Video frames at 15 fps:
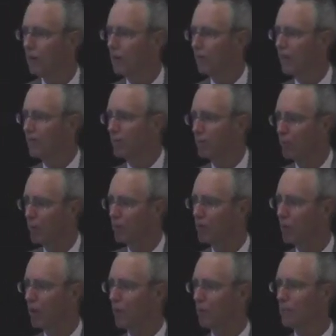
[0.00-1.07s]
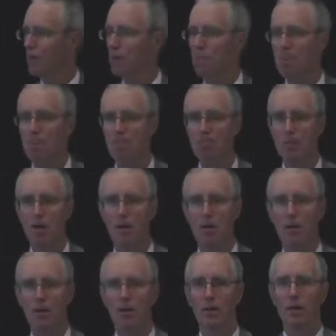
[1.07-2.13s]
They've improved quite a bit.
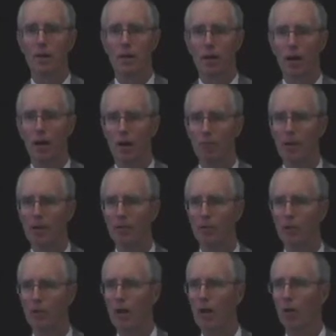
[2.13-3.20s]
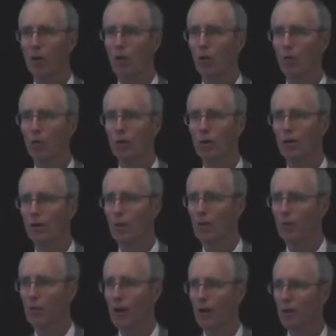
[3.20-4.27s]
I'm not sure how old
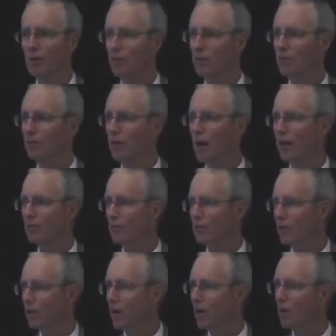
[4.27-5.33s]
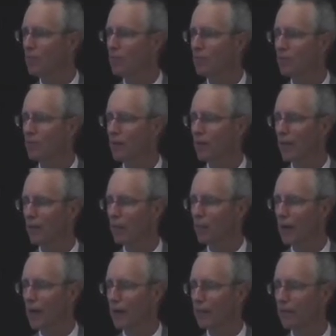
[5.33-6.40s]
leg monitoring sciences are, but I know
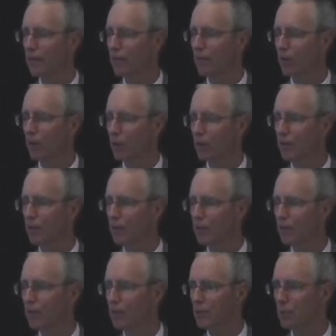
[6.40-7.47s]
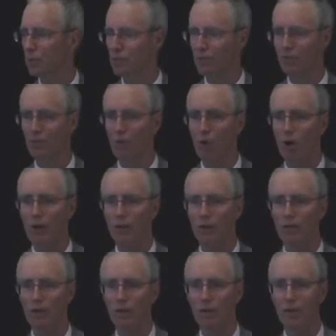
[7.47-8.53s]
back in the early days we'd put some on
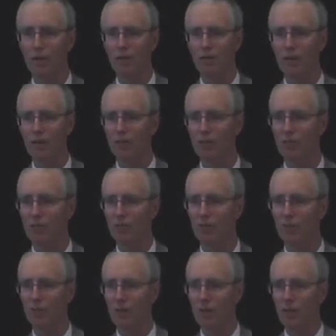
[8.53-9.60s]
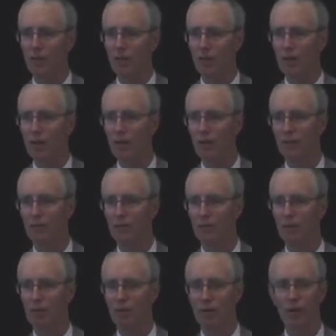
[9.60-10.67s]
in Texas, and in
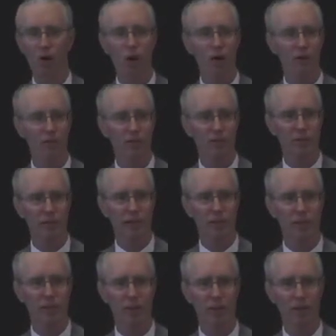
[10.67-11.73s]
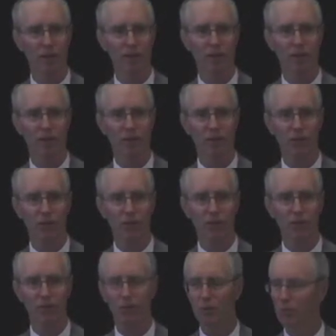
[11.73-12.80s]
summer in August it got up to 110
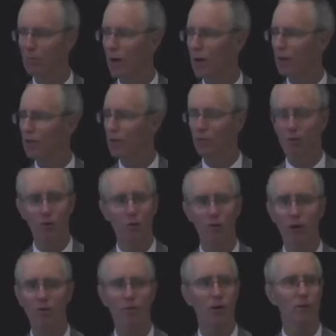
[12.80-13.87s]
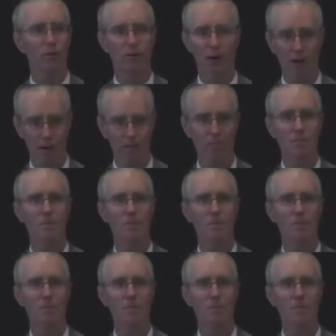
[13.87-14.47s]
degrees and those monitors were going off all the time.